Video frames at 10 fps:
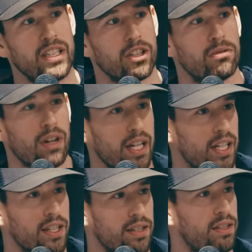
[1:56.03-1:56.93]
the
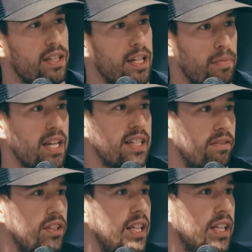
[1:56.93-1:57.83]
greatest and makes
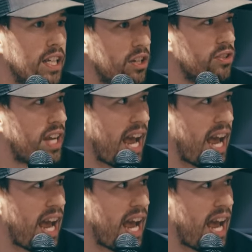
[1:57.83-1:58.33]
everything else